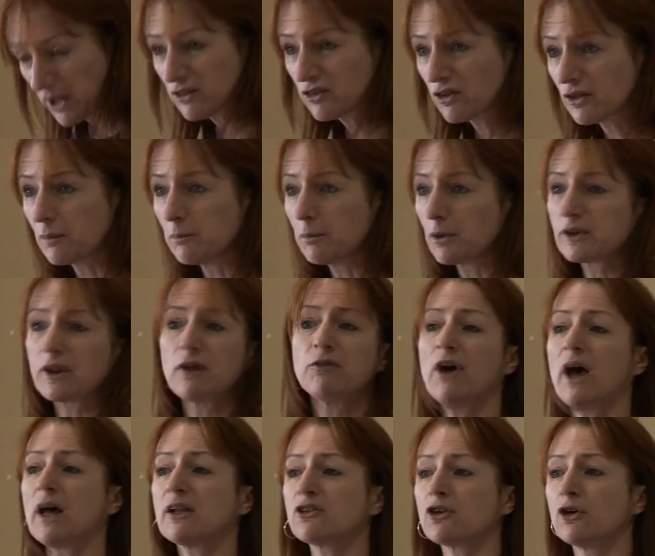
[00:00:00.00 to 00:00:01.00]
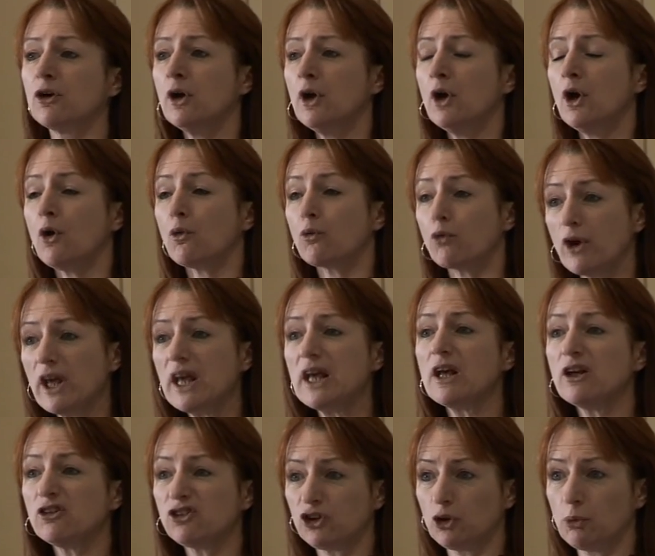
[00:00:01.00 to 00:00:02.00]
into them, but they've had to
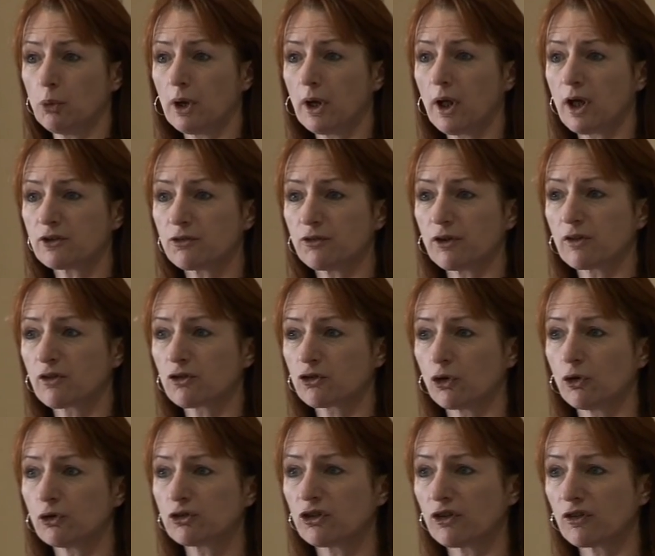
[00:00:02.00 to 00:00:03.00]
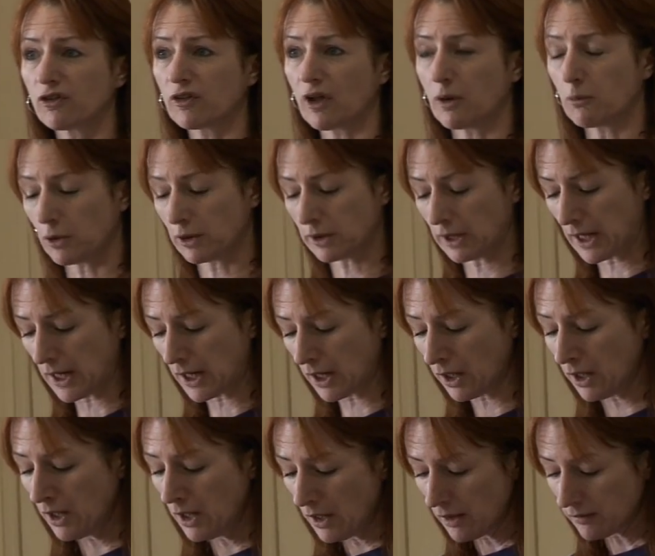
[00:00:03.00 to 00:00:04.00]
reissue a lot of instructions that were
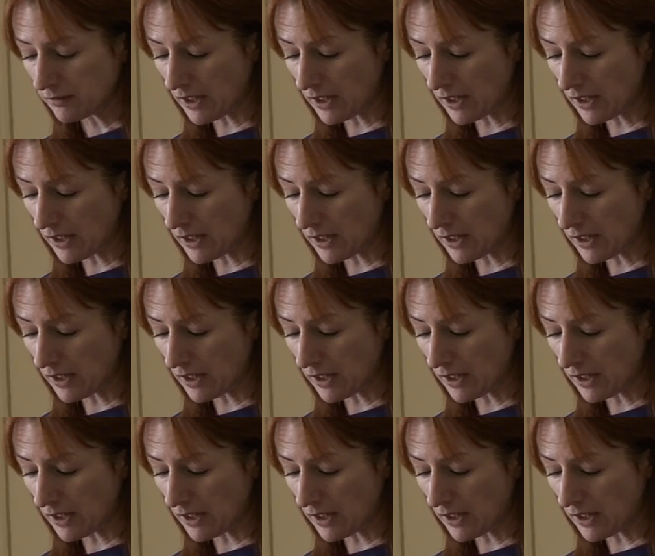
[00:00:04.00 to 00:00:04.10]
there.